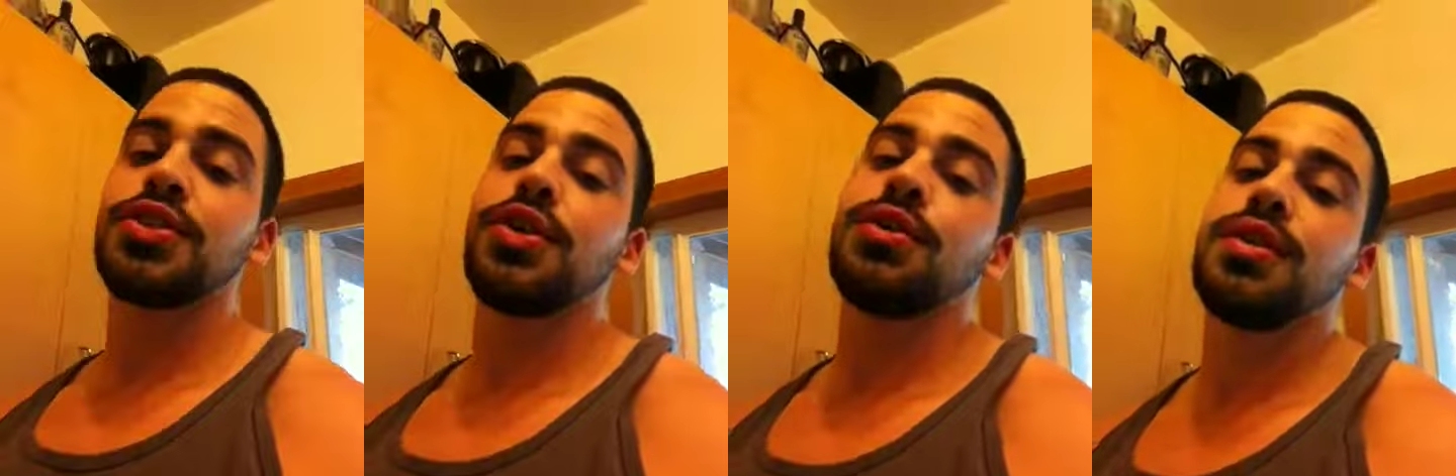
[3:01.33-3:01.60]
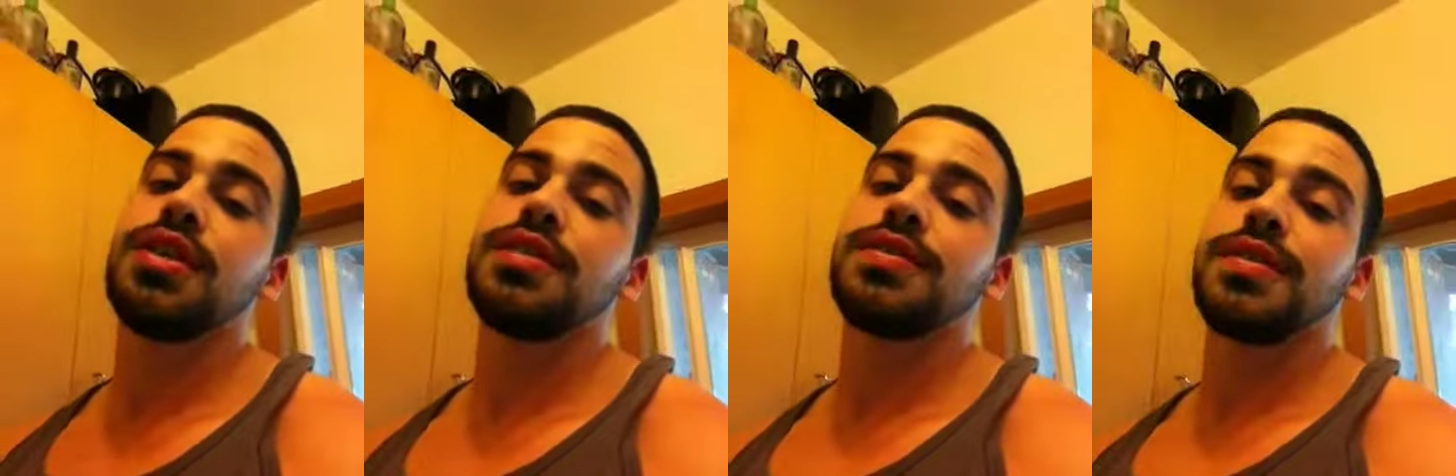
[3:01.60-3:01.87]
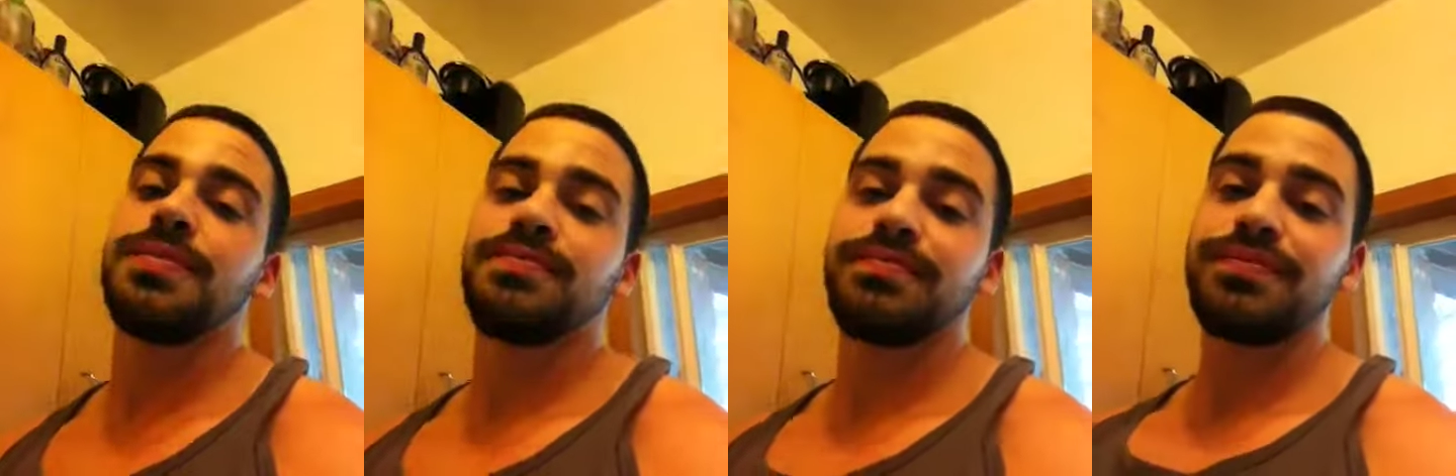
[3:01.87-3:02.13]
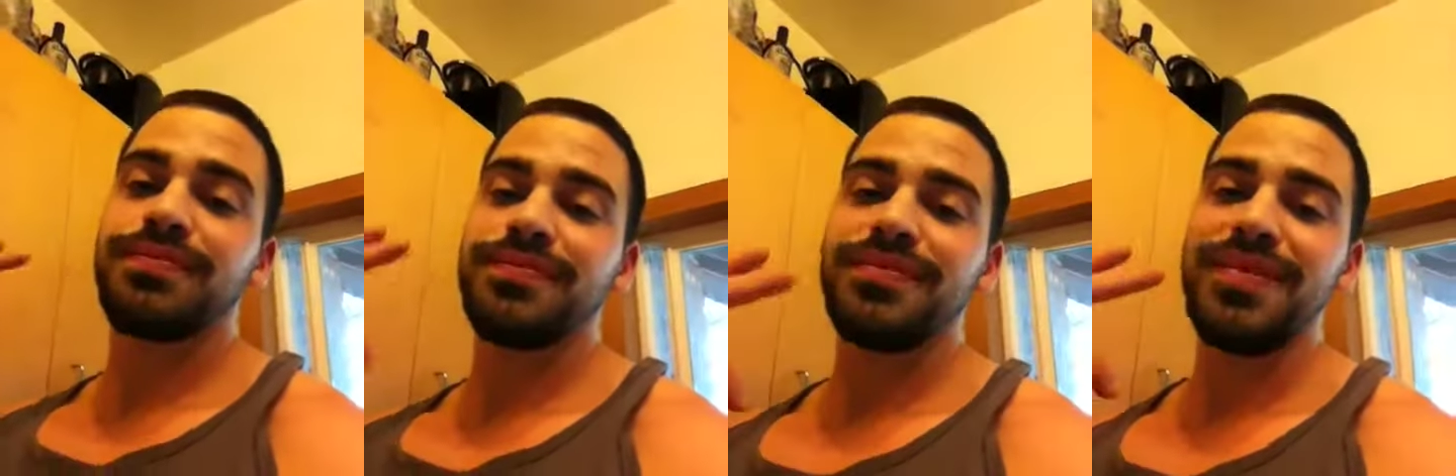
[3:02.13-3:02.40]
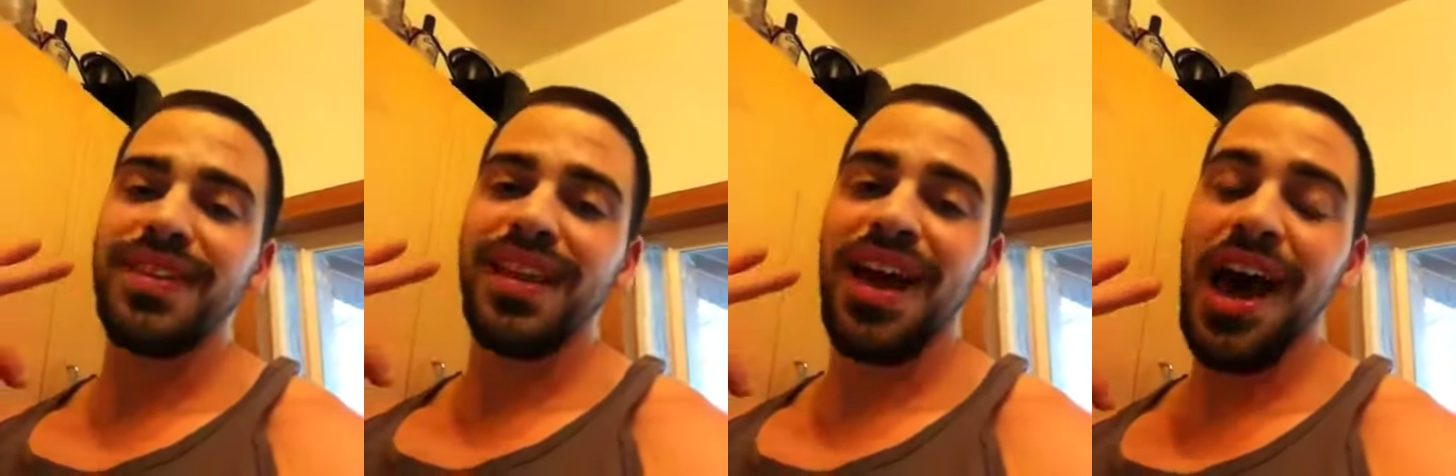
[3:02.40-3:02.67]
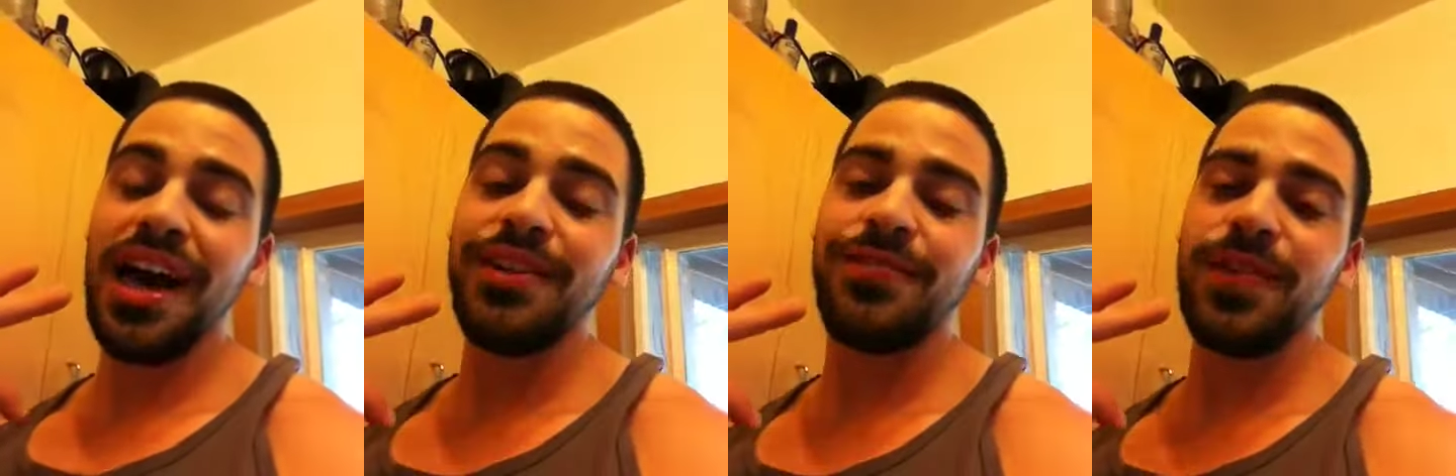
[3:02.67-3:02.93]
to go lift
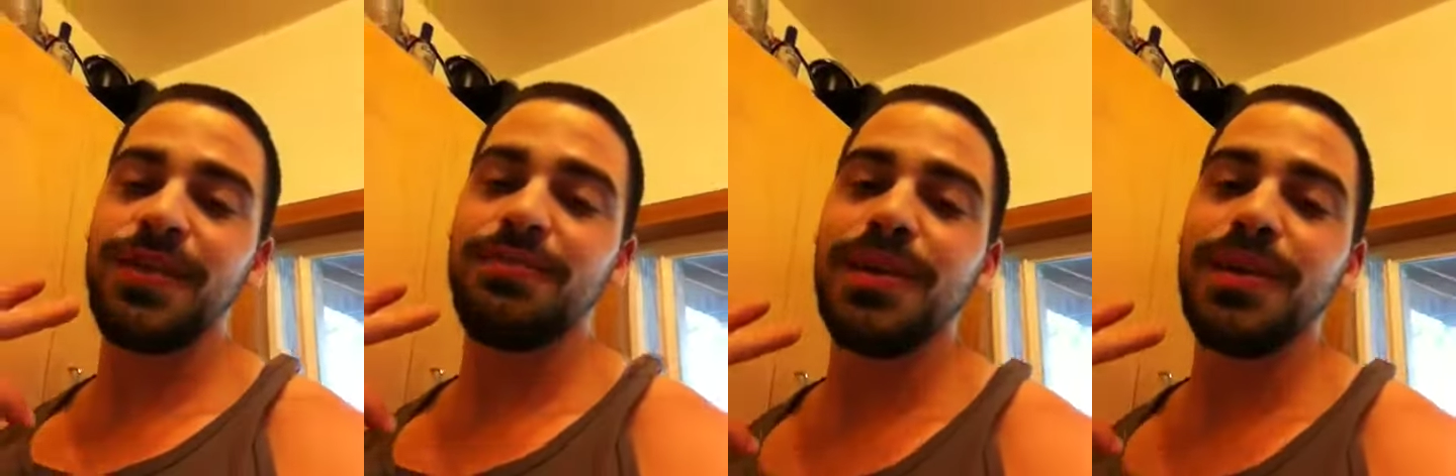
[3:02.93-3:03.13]
Hyphy